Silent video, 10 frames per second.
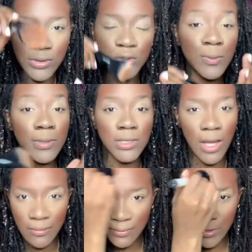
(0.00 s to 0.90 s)
super
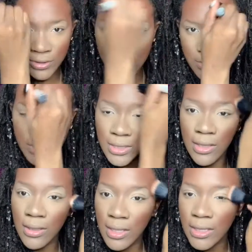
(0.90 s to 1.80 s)
soft bristles on
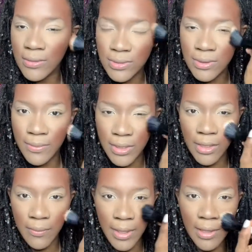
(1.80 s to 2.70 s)
it, and it helps to blend your
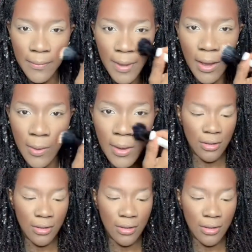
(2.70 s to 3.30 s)
makeup out.